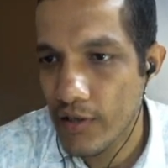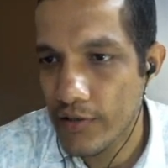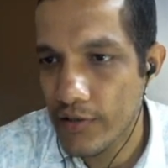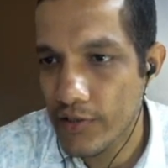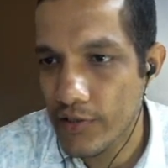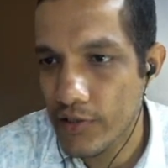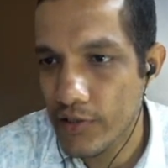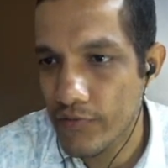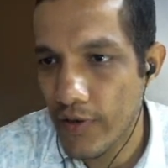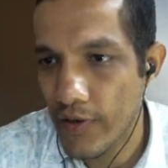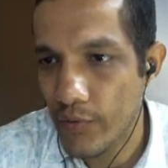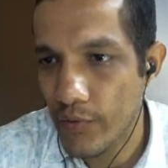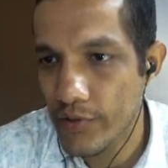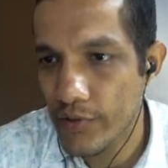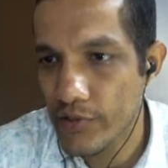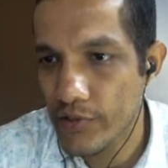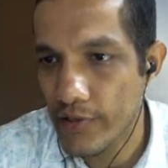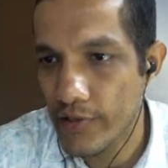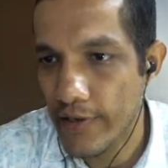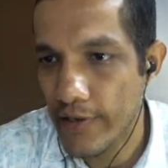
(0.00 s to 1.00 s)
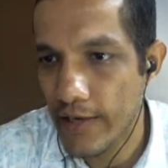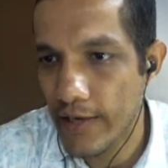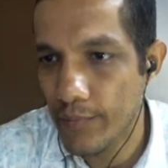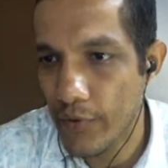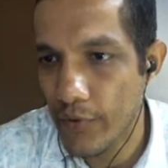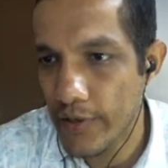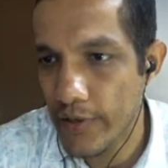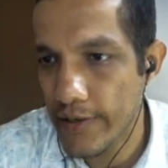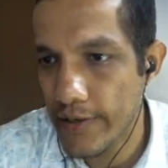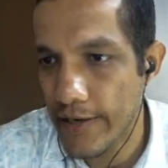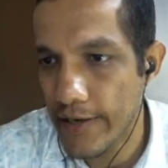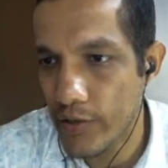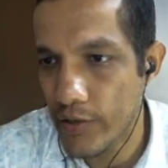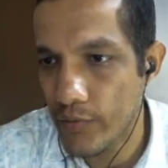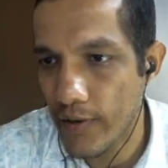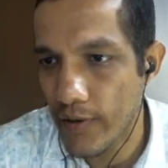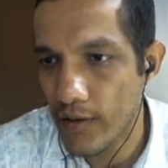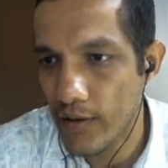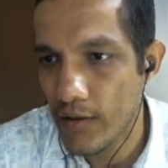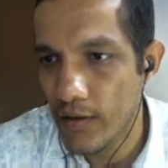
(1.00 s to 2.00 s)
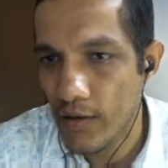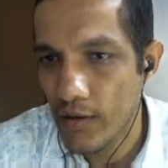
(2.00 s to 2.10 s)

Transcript: value is 9.81.